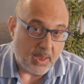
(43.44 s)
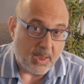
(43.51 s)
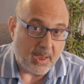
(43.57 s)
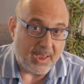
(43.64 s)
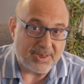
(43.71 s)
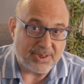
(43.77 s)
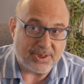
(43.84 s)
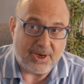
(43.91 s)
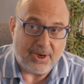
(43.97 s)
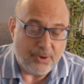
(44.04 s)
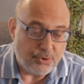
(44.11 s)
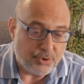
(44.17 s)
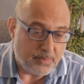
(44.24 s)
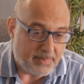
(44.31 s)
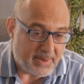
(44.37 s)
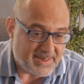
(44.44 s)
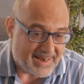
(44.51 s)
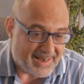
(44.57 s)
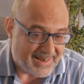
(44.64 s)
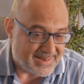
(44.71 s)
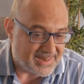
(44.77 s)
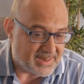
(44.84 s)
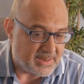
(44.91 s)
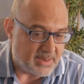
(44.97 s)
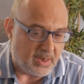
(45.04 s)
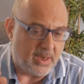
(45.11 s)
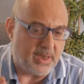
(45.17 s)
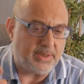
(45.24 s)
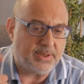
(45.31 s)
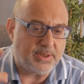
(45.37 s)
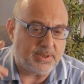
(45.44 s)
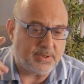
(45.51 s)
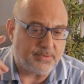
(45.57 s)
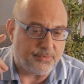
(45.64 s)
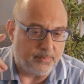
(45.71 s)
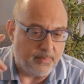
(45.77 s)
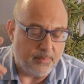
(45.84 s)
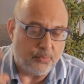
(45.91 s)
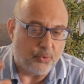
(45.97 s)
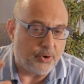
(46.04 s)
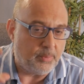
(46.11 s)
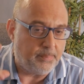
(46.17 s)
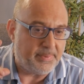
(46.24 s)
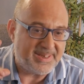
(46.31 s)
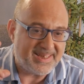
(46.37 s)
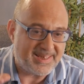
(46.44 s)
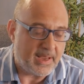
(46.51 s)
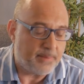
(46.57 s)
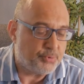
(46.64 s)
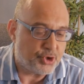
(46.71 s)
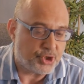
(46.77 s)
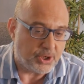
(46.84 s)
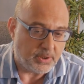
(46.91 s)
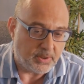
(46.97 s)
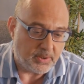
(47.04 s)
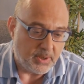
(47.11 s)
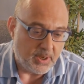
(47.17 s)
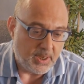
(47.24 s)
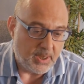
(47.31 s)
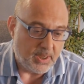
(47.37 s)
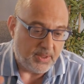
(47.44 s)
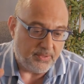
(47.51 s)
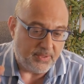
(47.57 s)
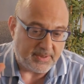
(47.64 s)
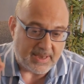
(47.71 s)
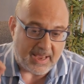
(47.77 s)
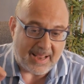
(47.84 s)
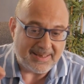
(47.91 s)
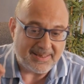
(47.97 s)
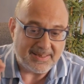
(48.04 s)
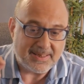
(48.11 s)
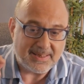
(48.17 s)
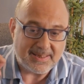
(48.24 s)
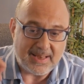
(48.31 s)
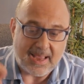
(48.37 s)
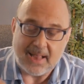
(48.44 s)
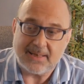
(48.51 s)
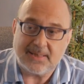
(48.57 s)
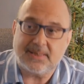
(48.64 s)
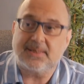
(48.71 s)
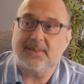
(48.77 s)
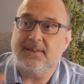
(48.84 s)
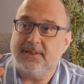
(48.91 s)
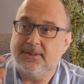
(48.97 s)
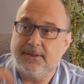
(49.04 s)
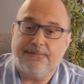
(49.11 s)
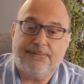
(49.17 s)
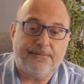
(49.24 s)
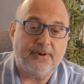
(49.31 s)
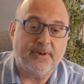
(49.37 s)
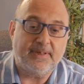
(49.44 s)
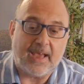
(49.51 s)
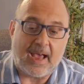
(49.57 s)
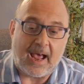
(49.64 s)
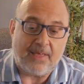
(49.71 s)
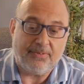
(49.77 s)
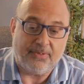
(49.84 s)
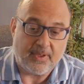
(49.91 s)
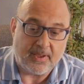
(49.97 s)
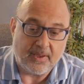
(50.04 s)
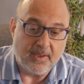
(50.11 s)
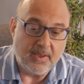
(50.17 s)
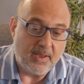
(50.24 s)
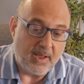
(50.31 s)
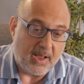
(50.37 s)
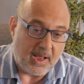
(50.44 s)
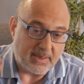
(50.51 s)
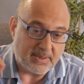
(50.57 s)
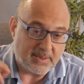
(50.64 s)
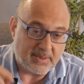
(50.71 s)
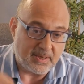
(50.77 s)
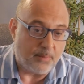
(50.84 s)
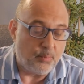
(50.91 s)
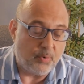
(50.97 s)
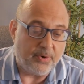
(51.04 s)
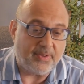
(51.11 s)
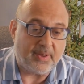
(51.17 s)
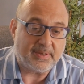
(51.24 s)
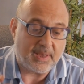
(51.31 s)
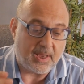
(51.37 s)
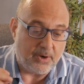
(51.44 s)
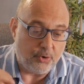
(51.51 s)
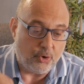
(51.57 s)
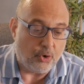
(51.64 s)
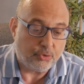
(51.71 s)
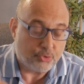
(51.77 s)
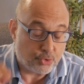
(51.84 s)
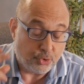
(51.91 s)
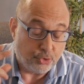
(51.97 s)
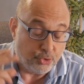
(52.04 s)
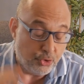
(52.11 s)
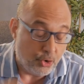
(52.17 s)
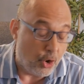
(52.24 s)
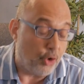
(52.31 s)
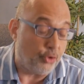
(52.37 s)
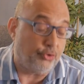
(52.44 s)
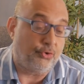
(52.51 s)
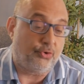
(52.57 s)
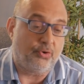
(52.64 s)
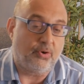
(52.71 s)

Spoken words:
Exclusion basically starts from a moral perception that understands the different other as someone that should not